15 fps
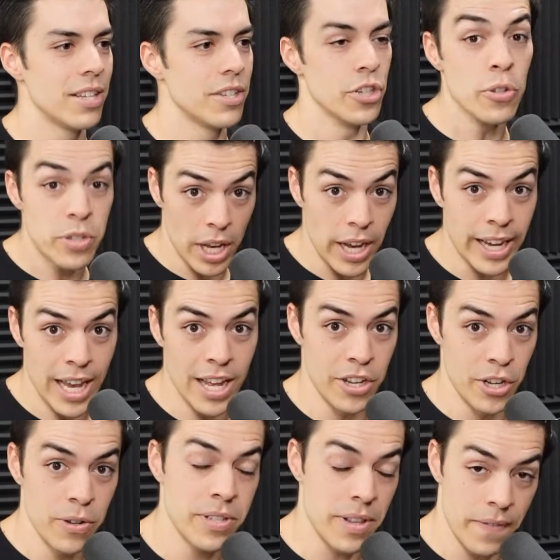use
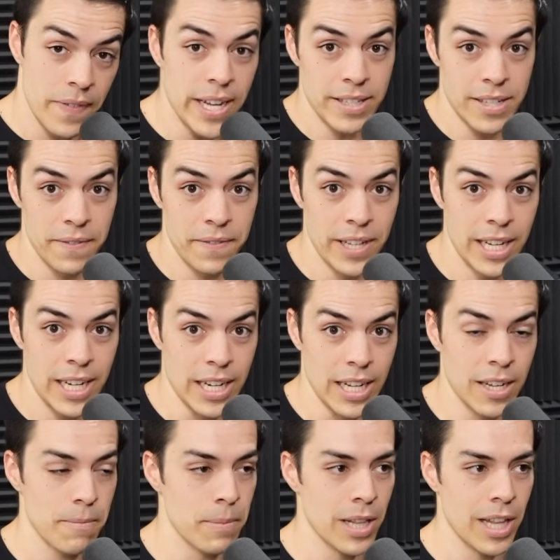the fence if you need
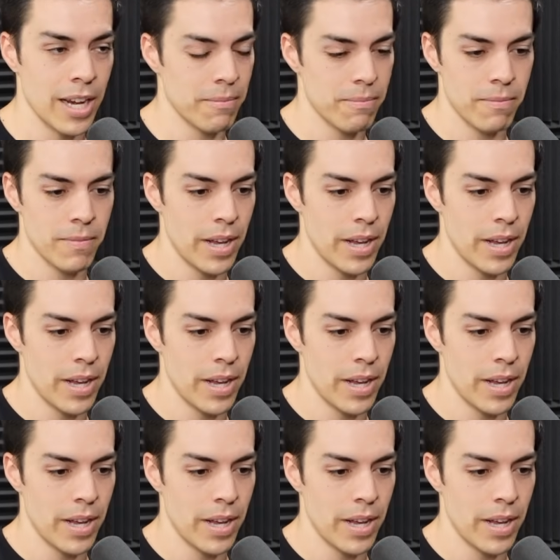it, but like